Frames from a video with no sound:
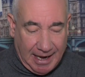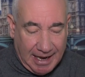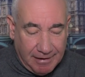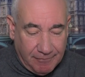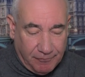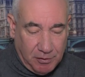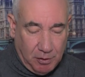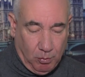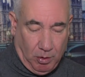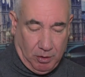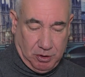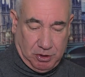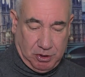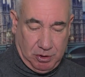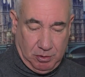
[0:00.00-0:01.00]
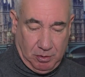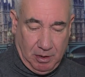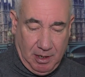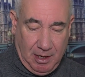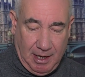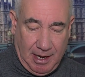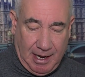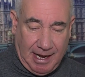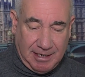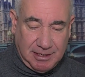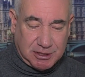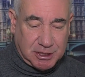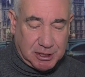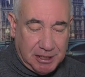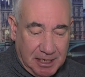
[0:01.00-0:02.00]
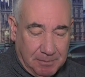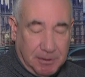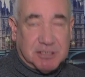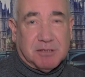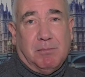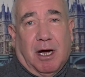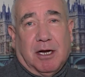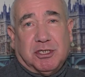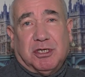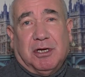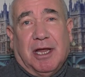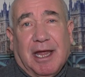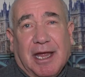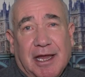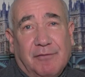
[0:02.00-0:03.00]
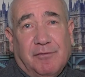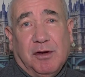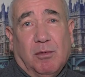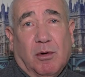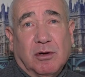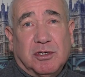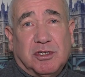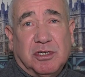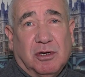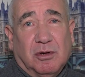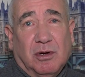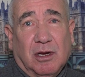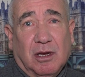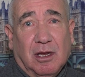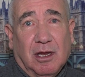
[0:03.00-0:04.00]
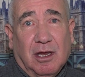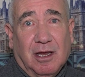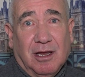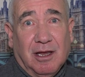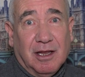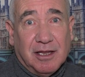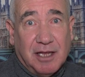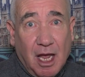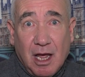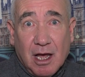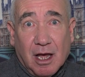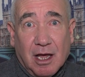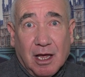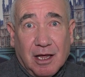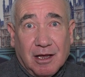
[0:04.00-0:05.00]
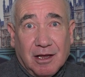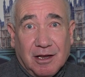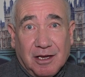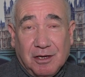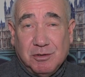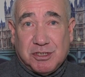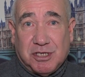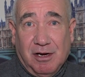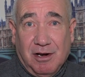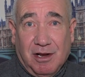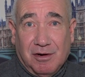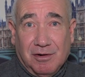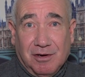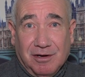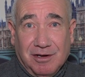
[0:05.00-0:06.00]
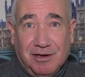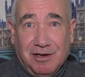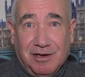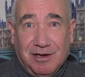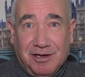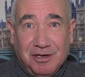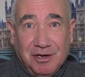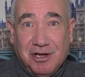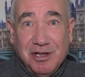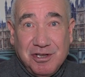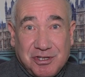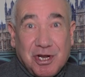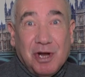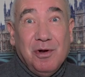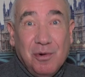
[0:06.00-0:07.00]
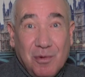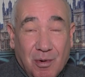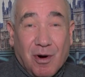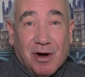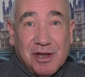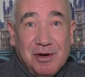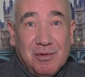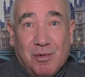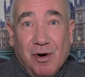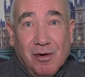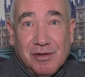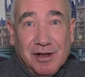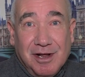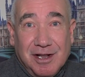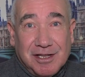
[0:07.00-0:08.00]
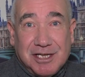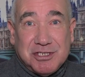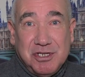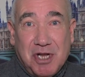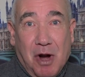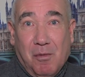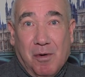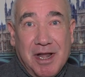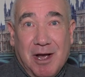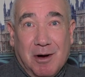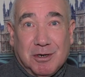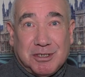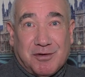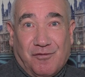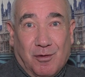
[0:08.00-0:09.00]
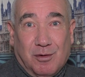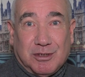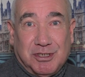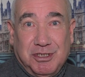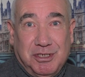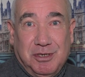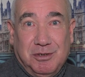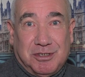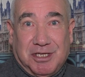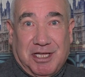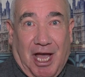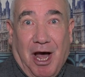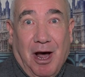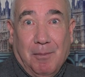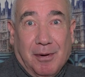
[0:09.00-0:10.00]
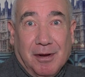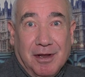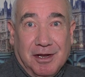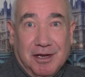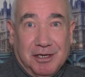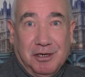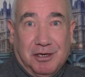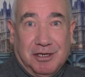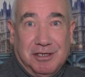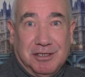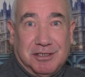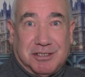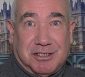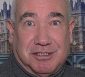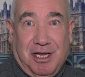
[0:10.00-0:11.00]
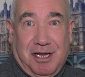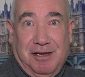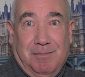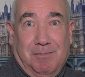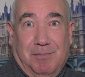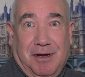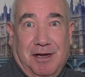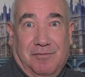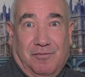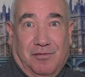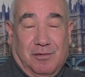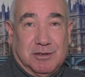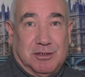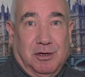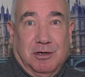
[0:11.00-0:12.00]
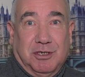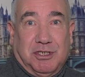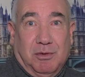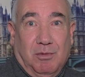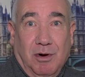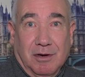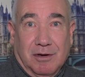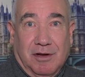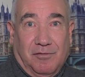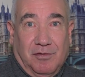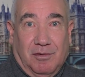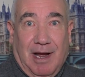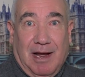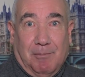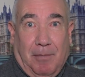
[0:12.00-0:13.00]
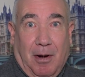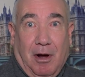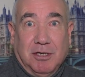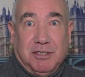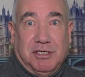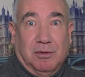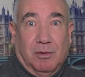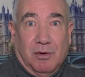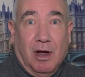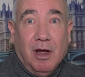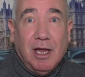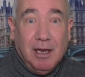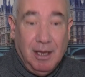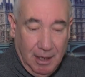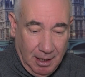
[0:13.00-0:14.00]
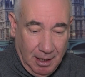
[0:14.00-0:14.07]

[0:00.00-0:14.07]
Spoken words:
if you want to, and sleep as much if you want to. Yeah, you're solo. You can do what you want. There's no one else forcing you to get up. You can stay in bed for as long as you want. If you're out partying all night,